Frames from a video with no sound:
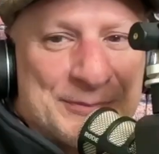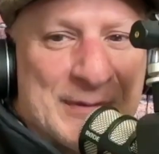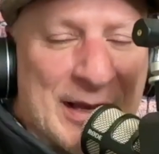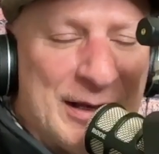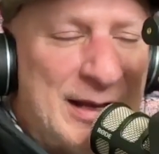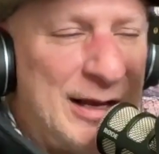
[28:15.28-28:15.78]

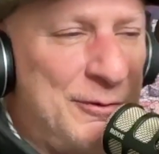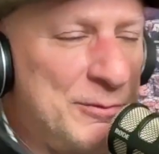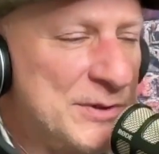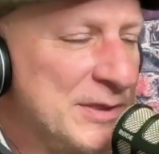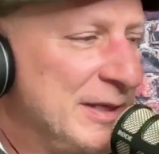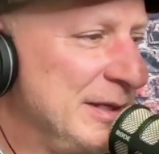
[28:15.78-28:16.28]
How
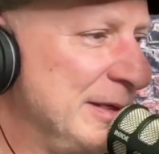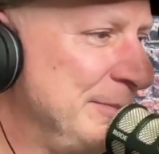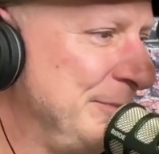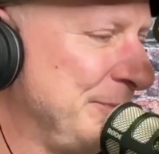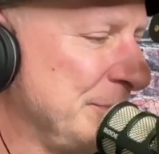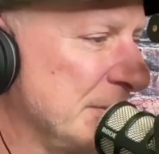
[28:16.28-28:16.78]
was the
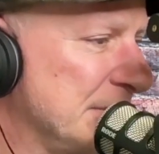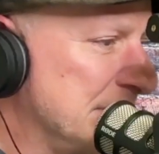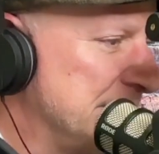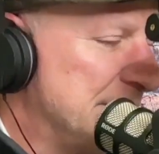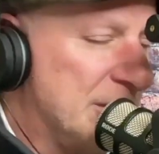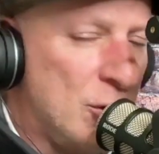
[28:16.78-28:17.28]

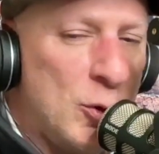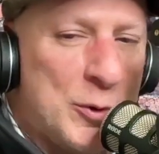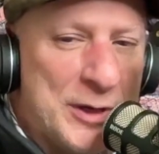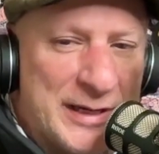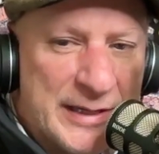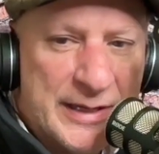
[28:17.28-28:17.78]

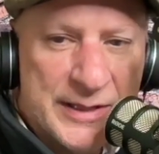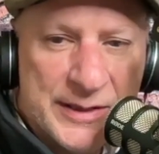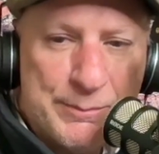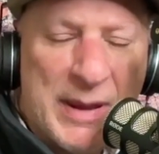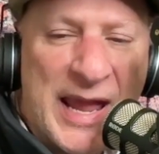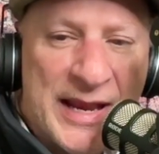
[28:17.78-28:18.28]
coin,
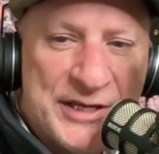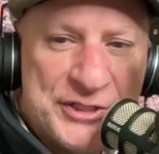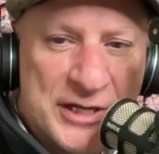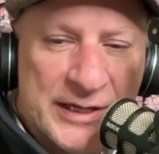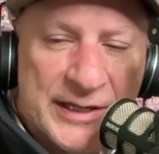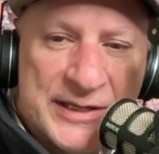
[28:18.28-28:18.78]
the
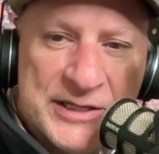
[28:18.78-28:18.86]
paycheck at